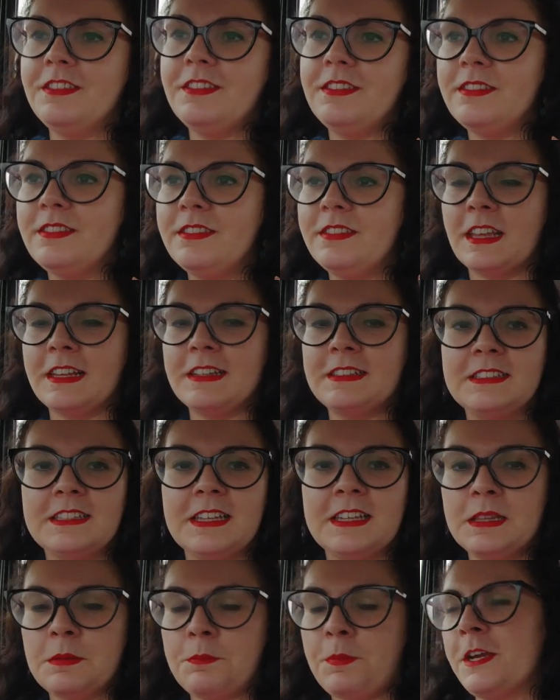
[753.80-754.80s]
they'd
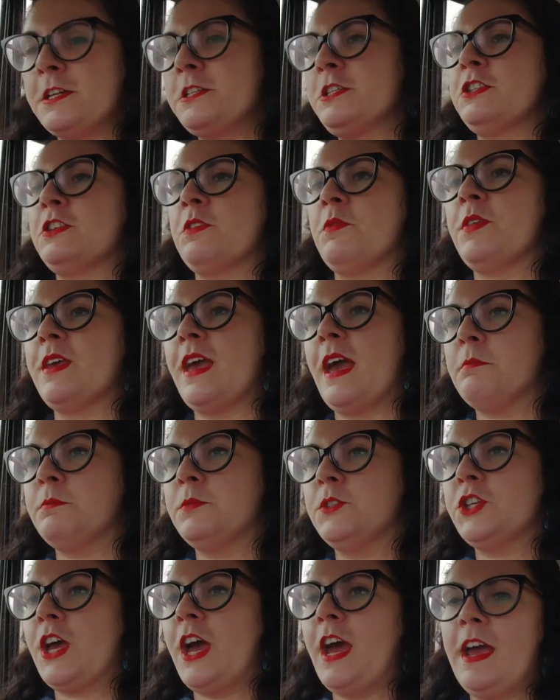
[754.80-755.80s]
seen the pictures of the
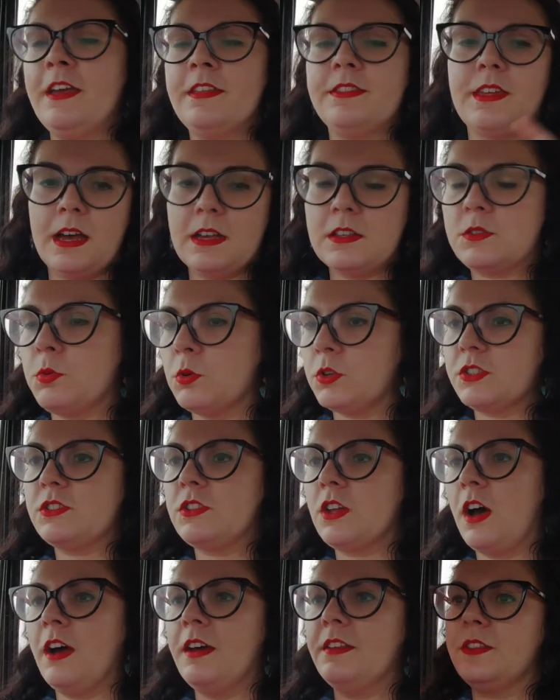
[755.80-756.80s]
MGA, that's what
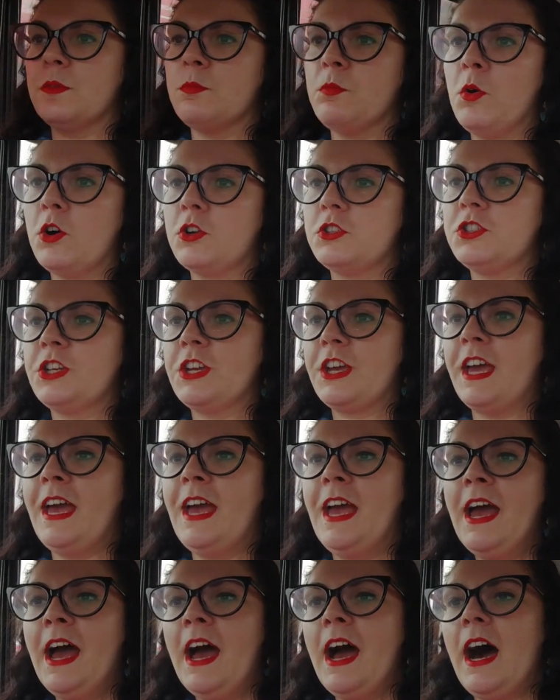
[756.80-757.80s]
started them watching it,
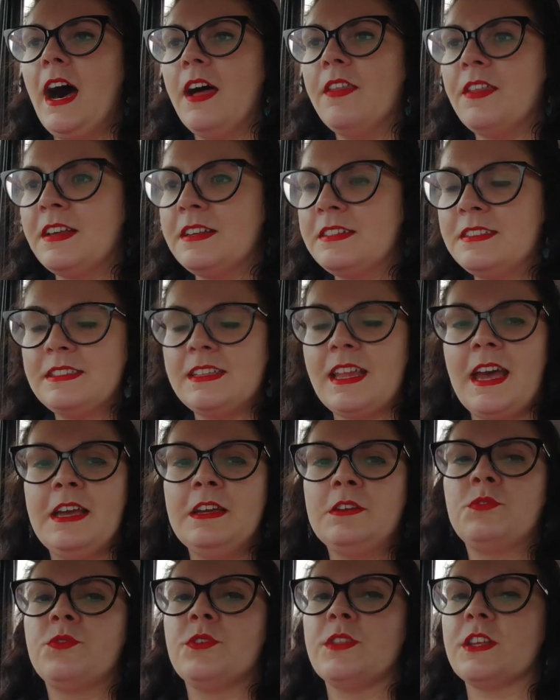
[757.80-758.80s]
and they stayed
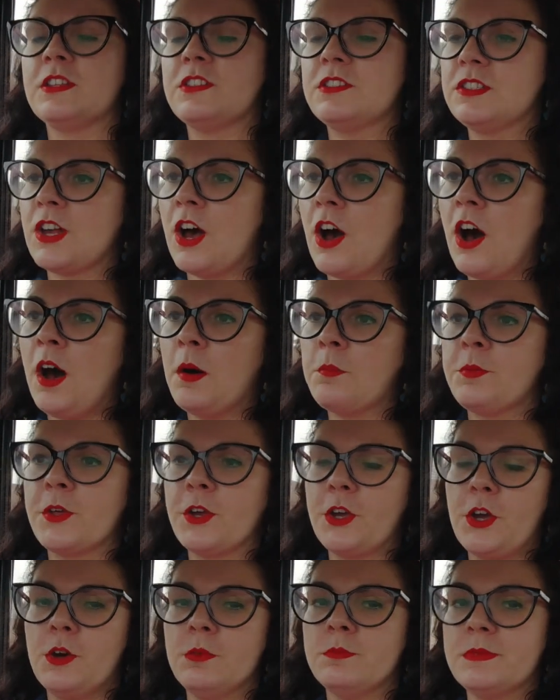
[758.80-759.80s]
for the Saab that
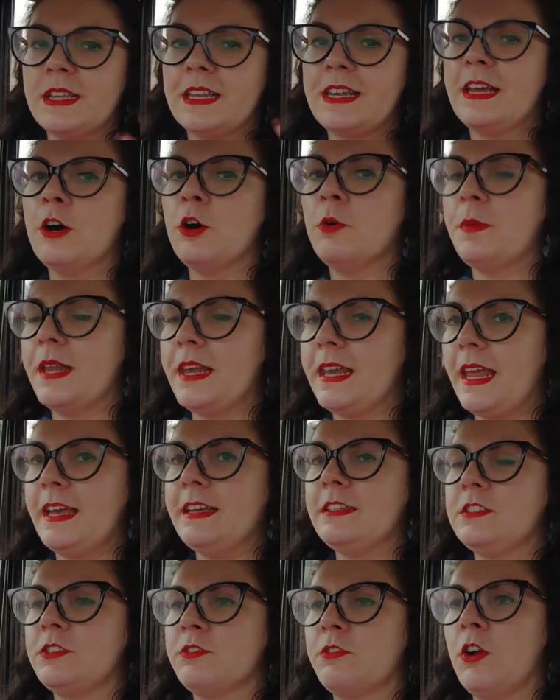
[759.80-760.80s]
comes a little bit
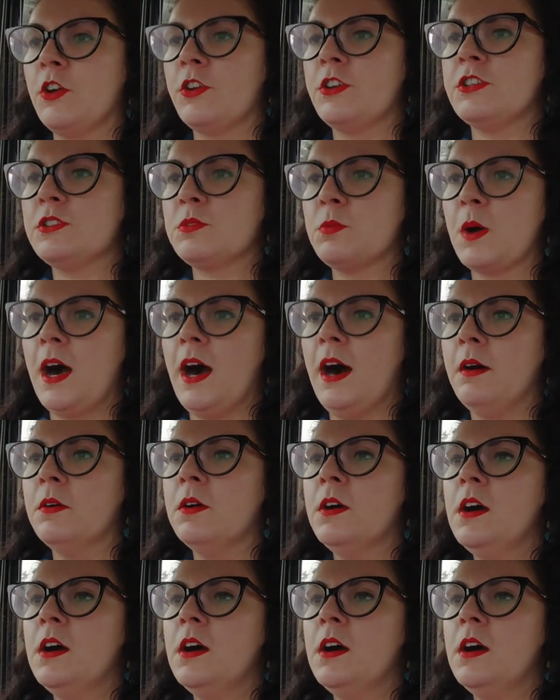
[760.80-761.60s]
later on as well.